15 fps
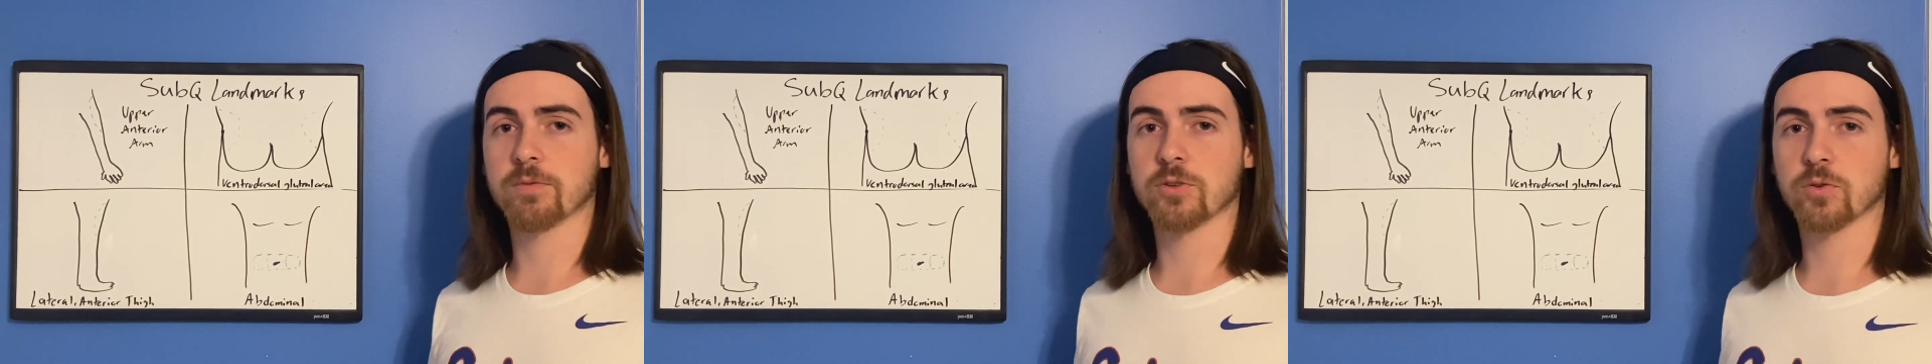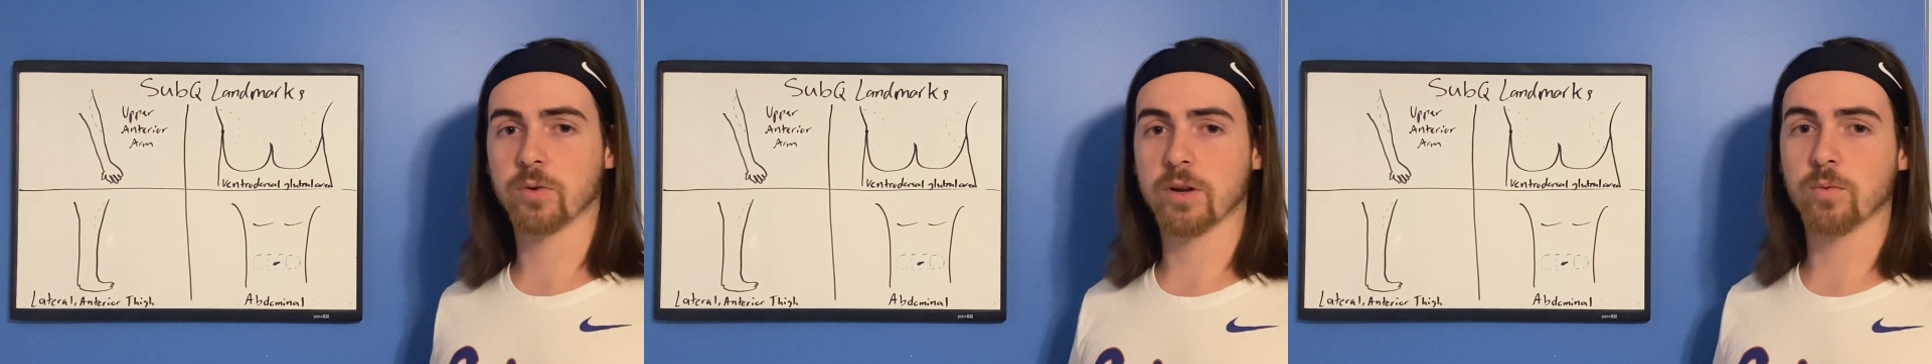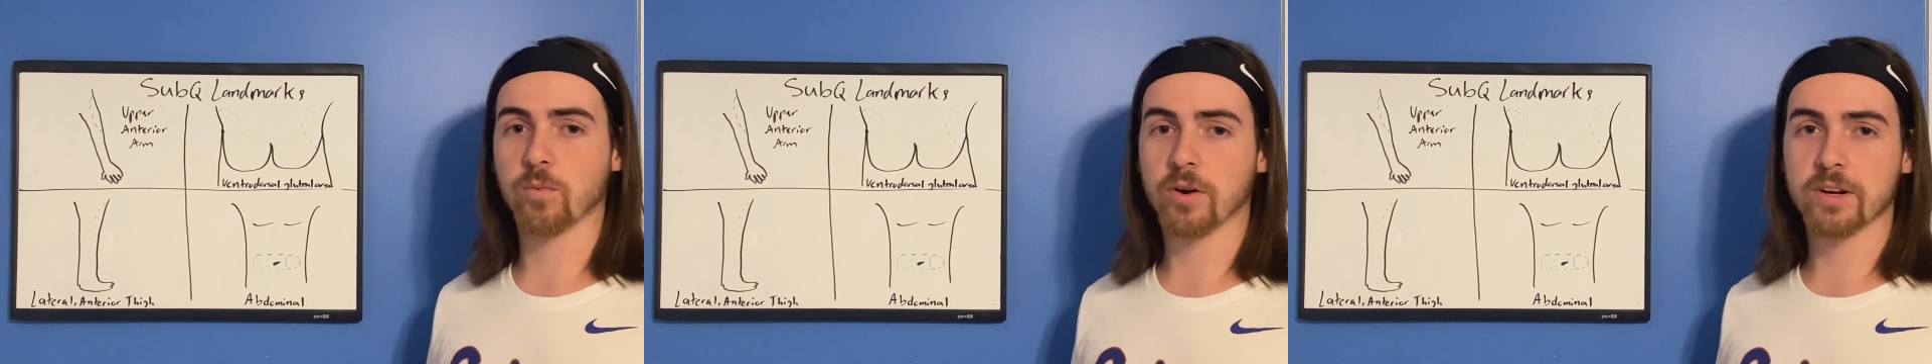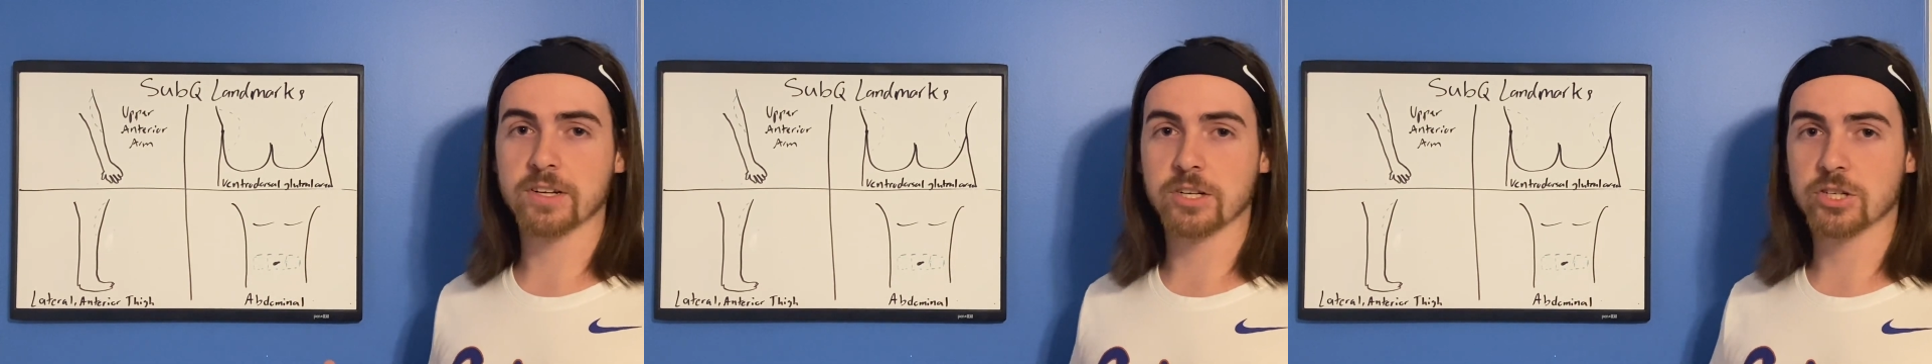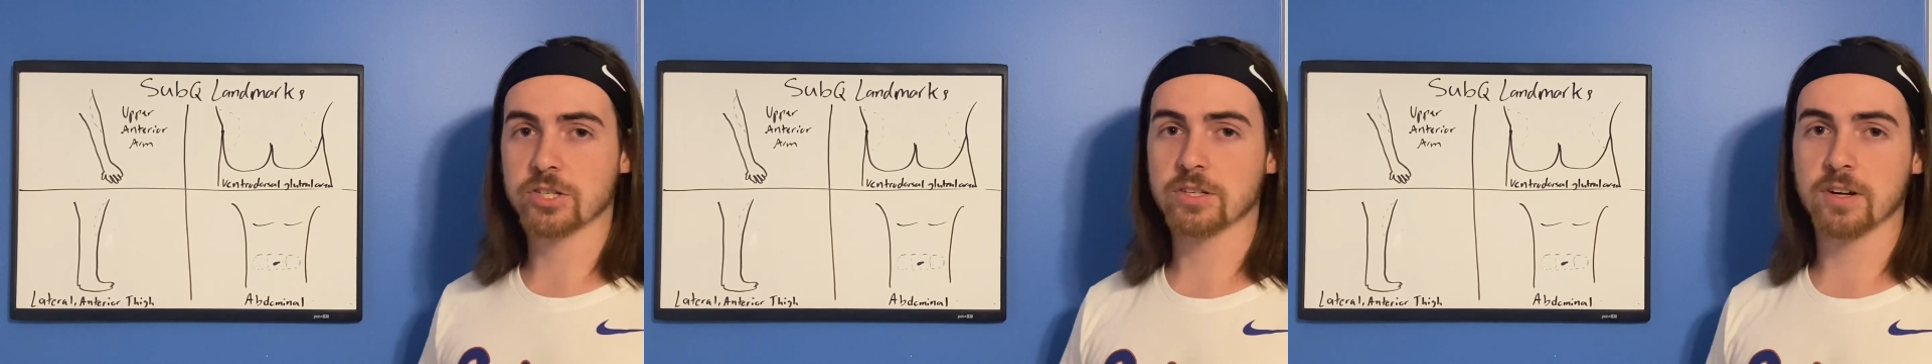21
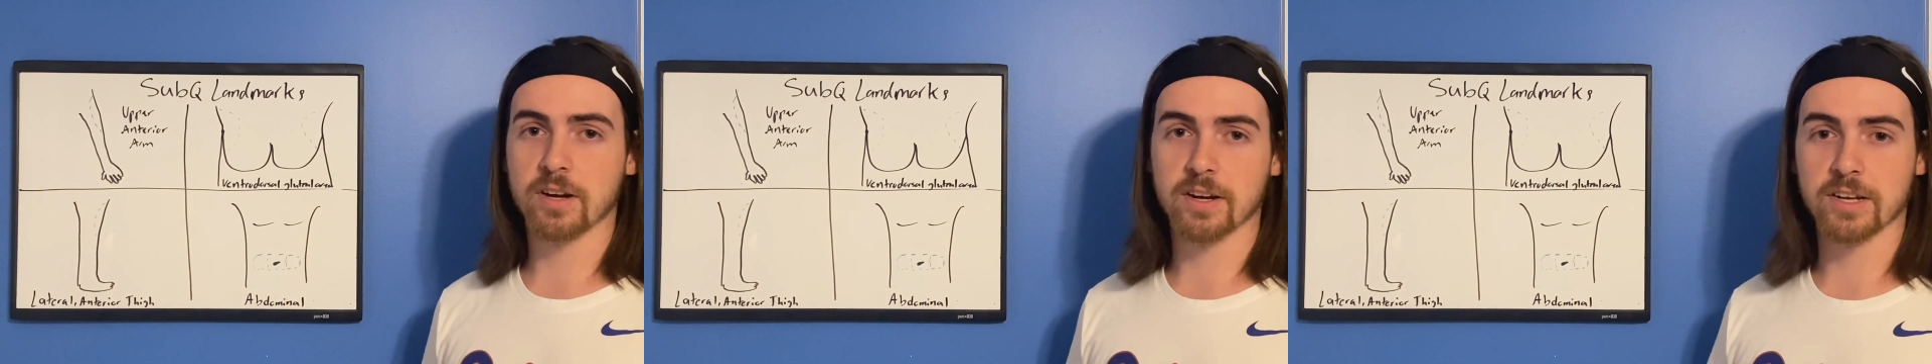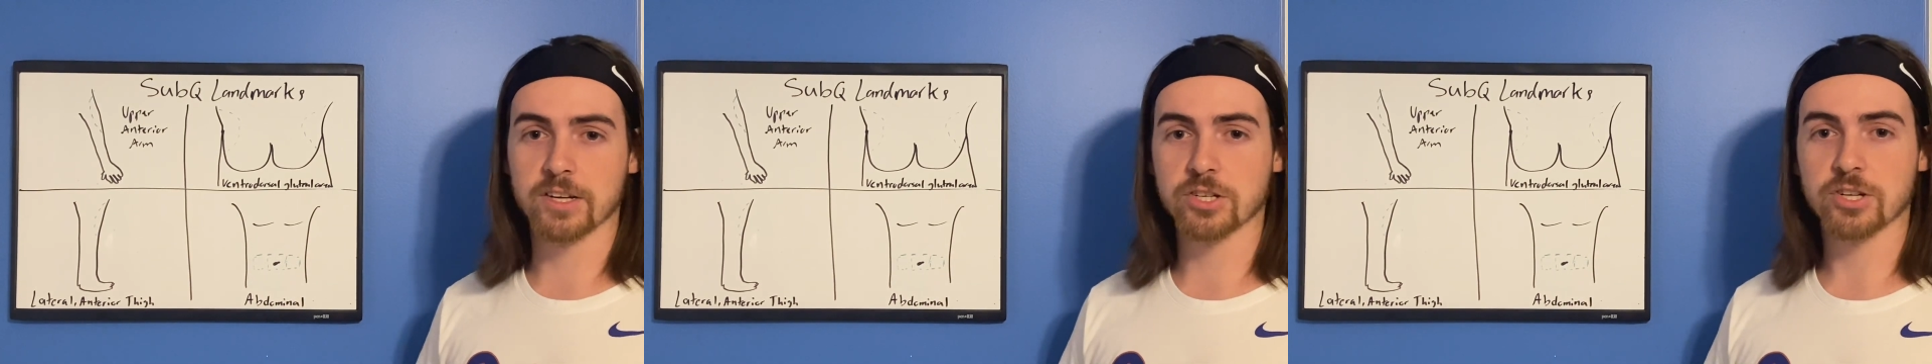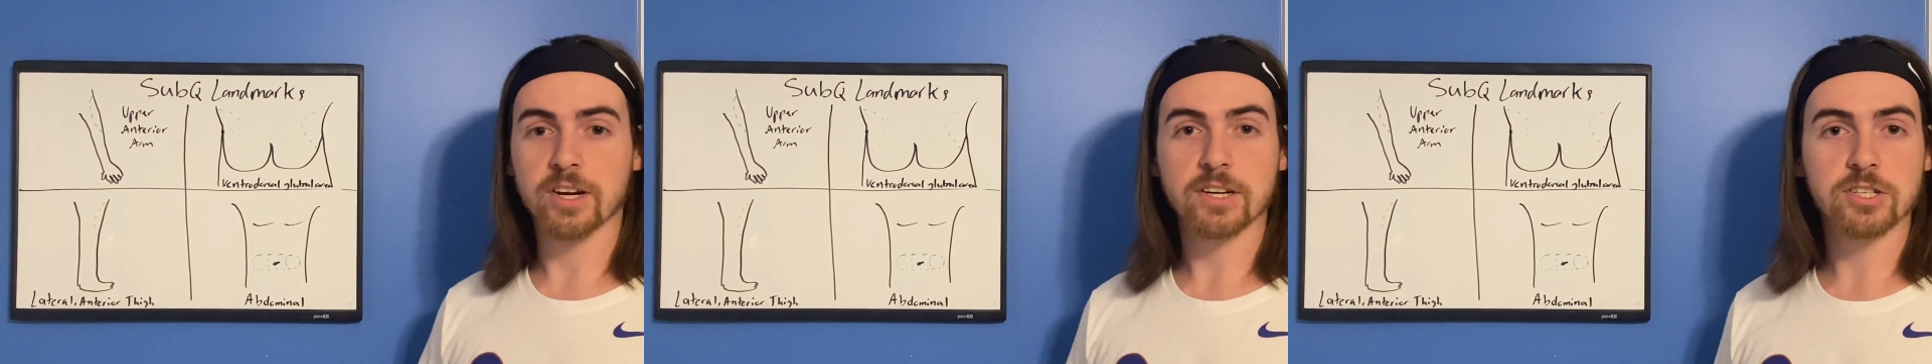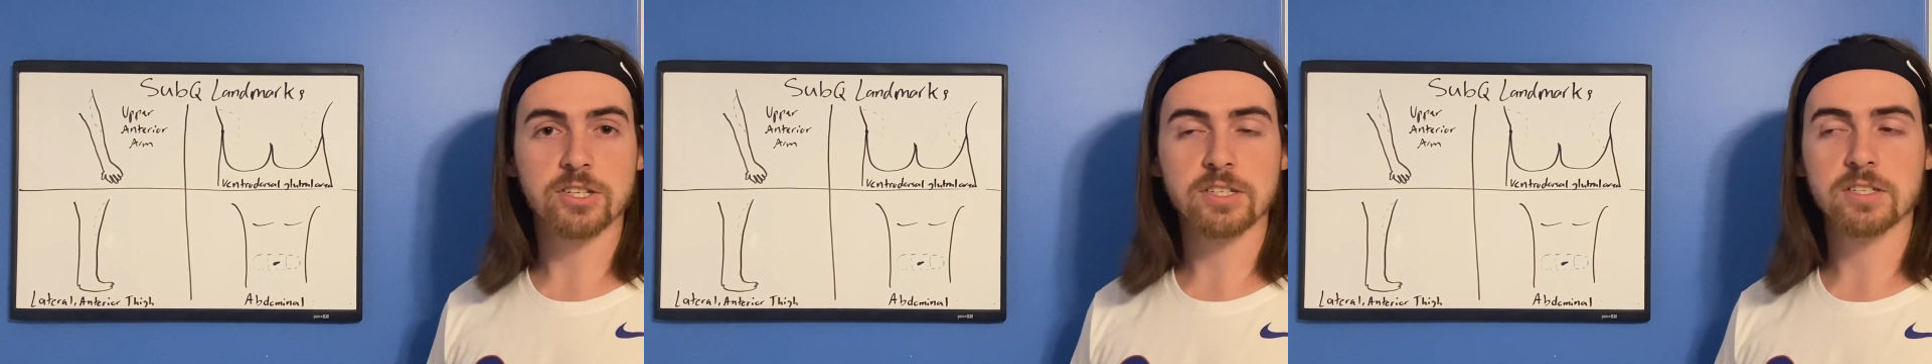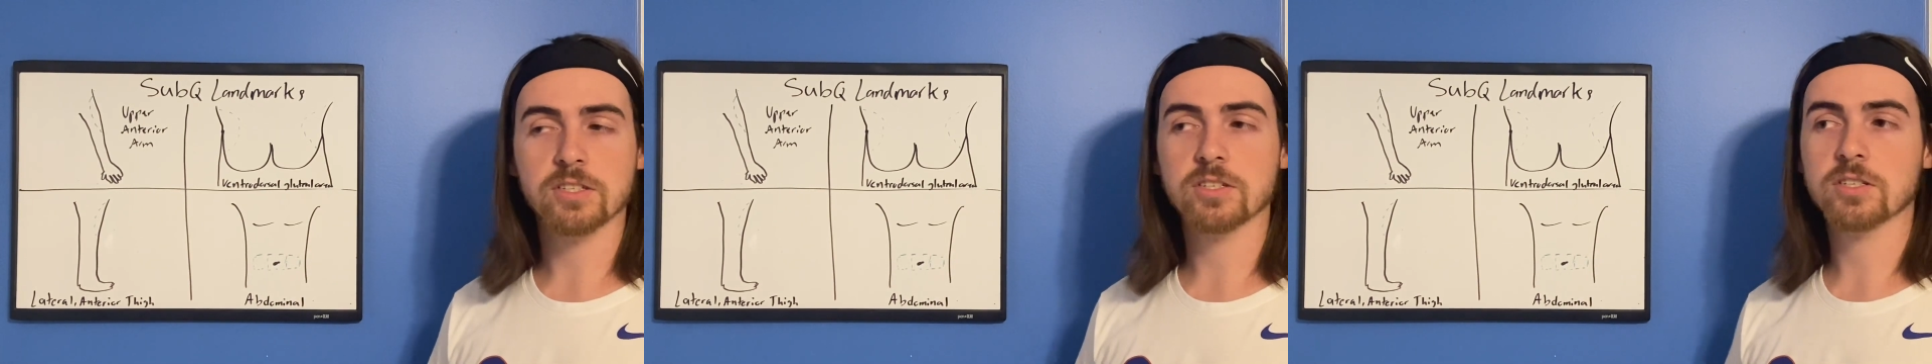
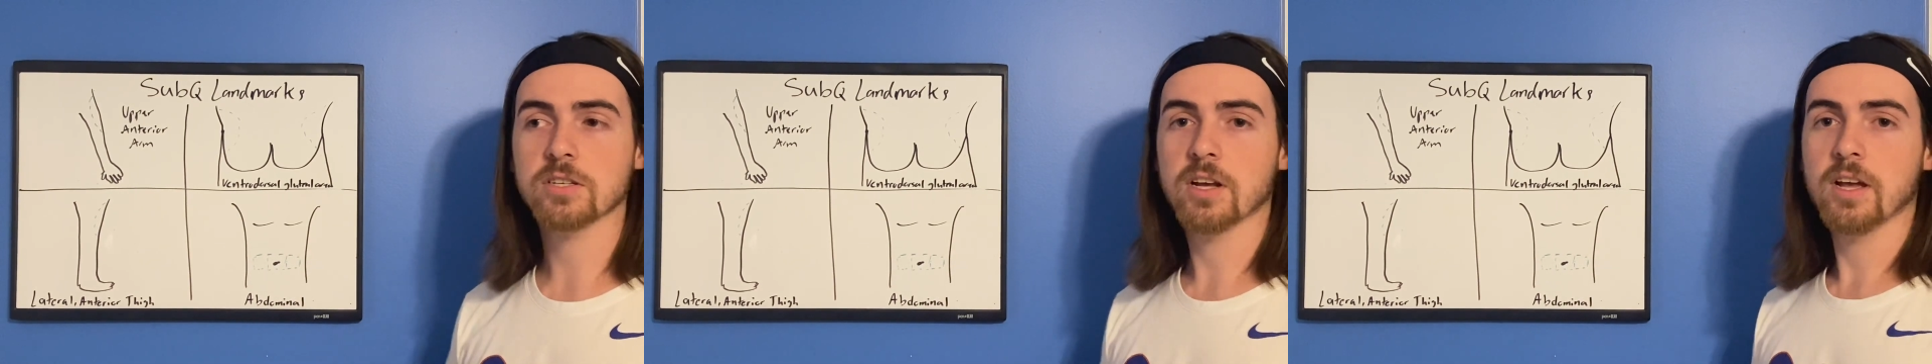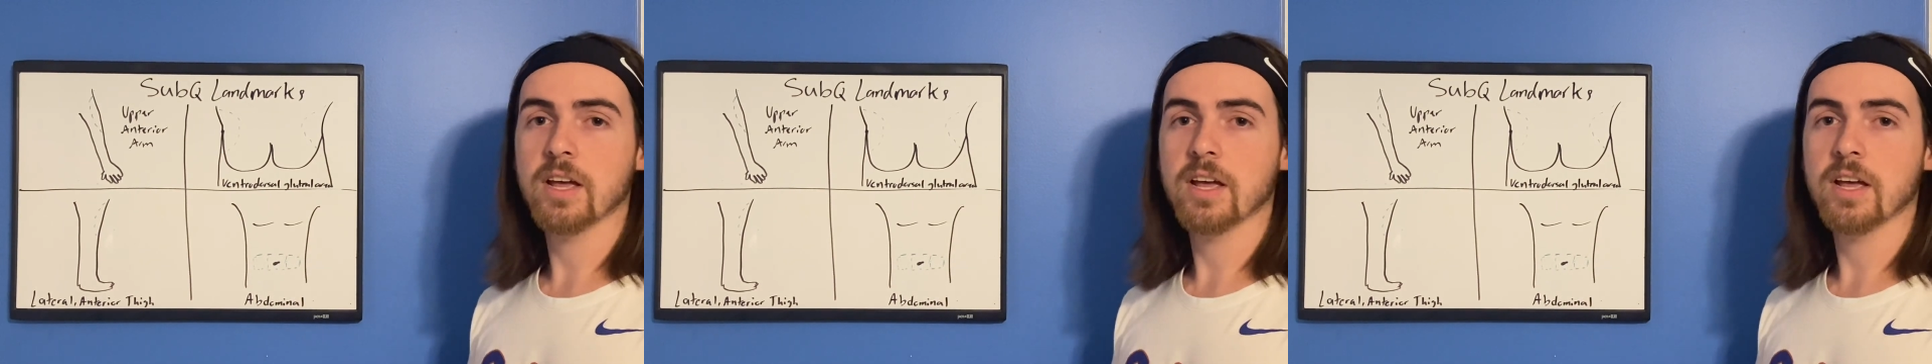injections.